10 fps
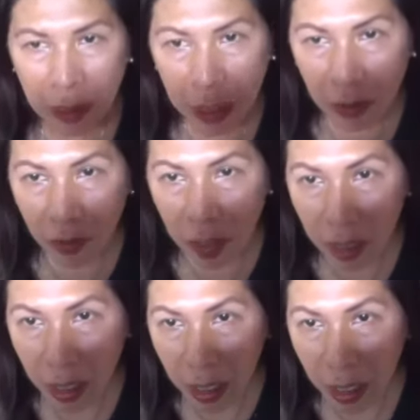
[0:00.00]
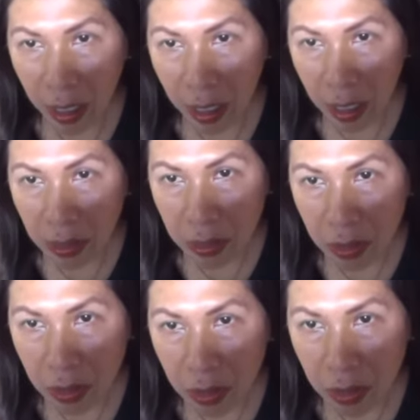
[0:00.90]
David Allen
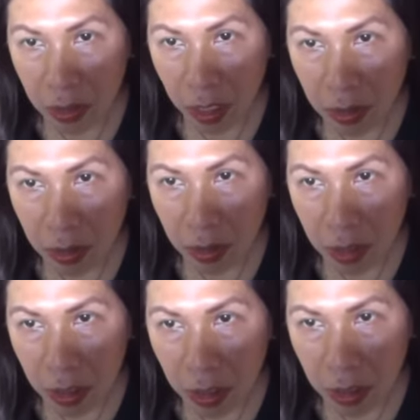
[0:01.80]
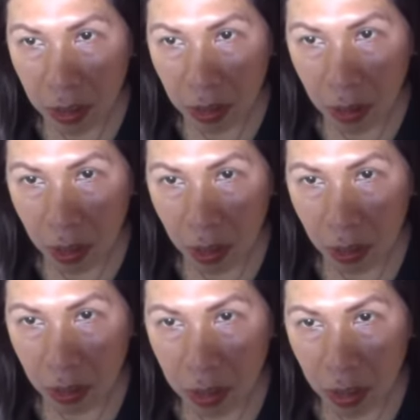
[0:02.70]
has good intel. Can you
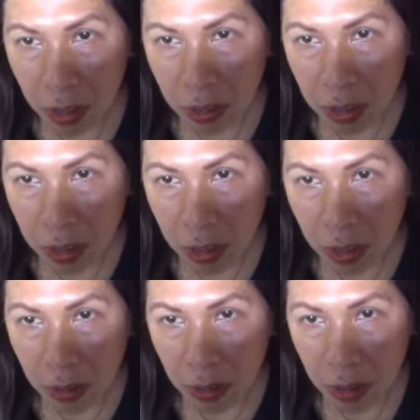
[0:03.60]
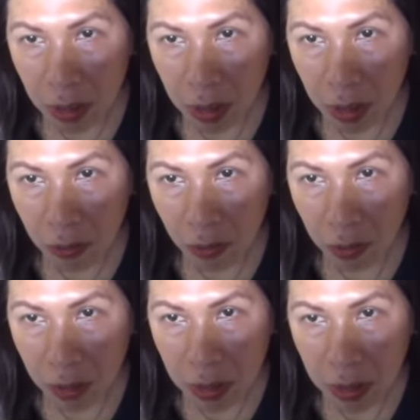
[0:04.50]
go to channel see it from
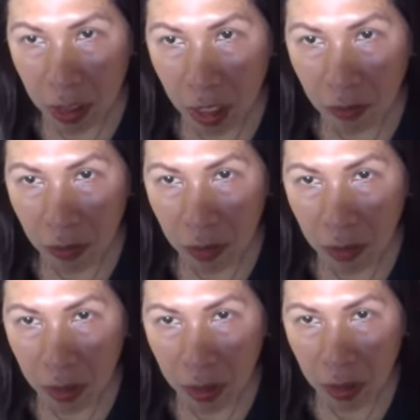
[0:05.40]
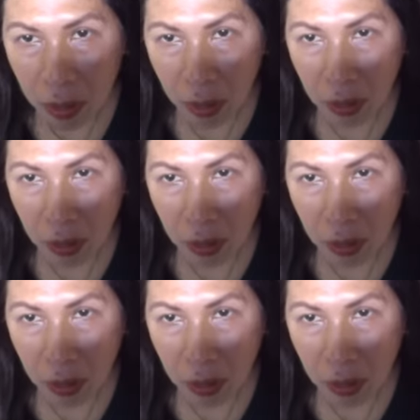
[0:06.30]
his live earlier?